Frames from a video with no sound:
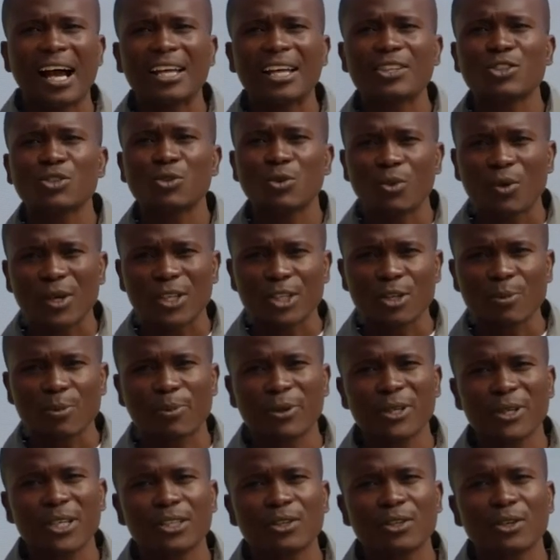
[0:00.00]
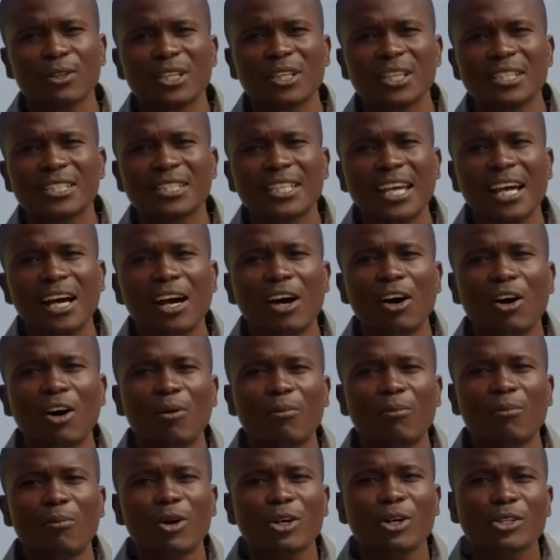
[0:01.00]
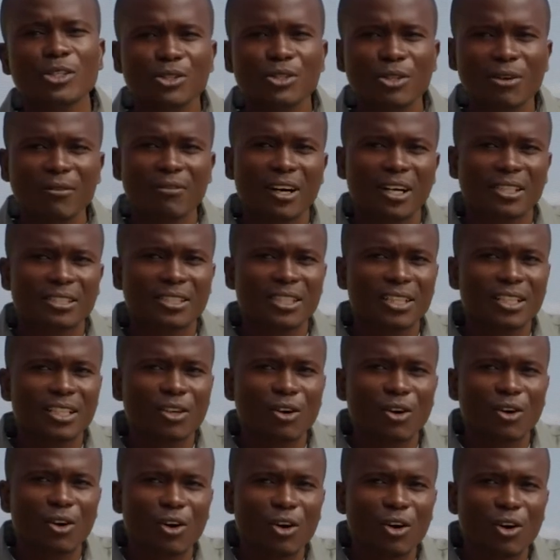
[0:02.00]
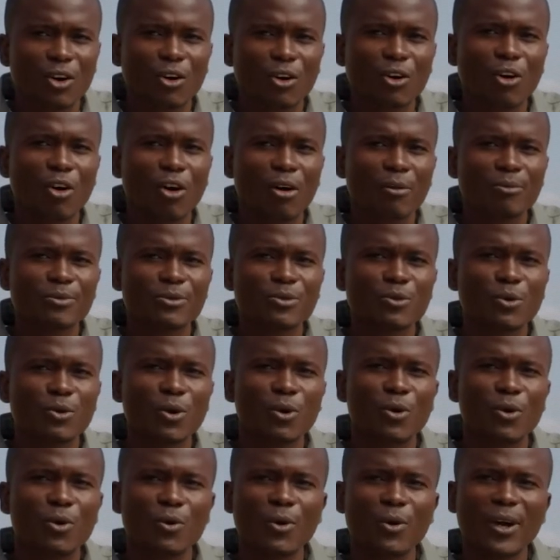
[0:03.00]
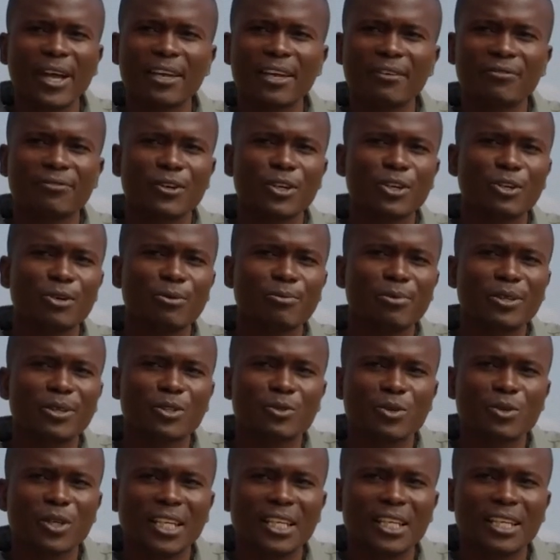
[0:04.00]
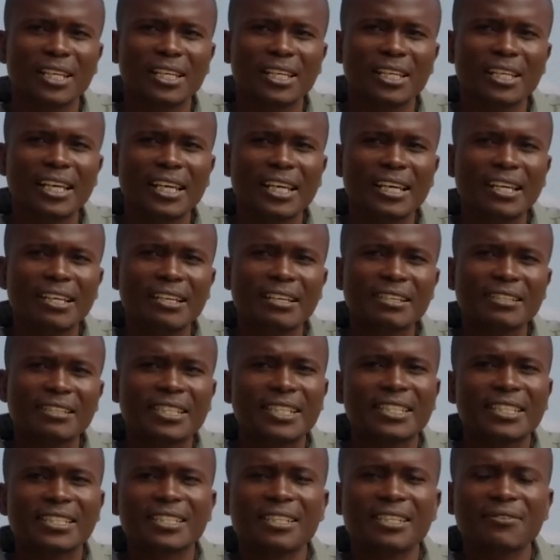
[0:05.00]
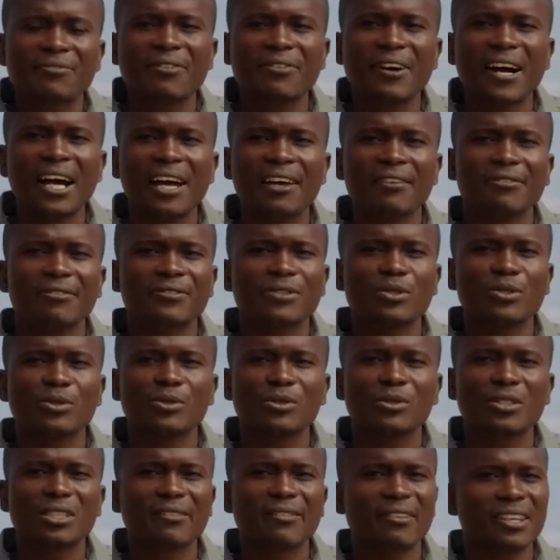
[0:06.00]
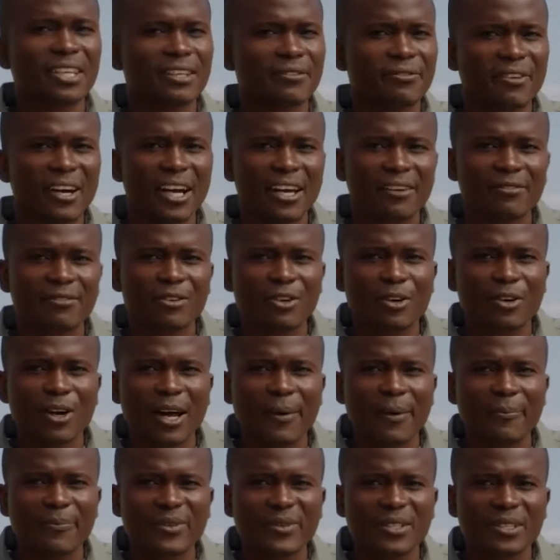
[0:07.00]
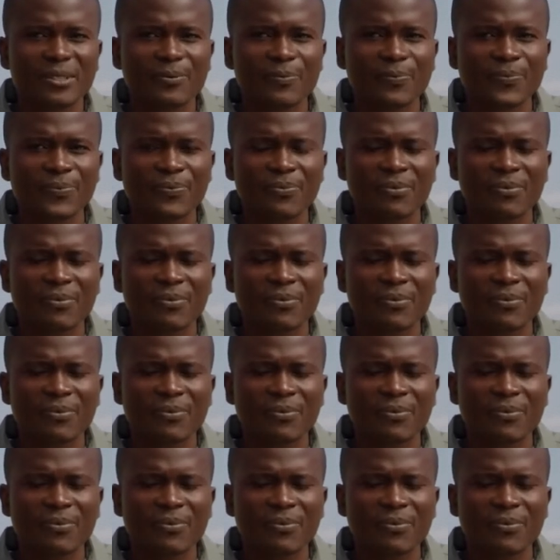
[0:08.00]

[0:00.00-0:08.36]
And when you put it on the scale, most of our Seed Co cobs will weigh for you between 65 to 75 grams.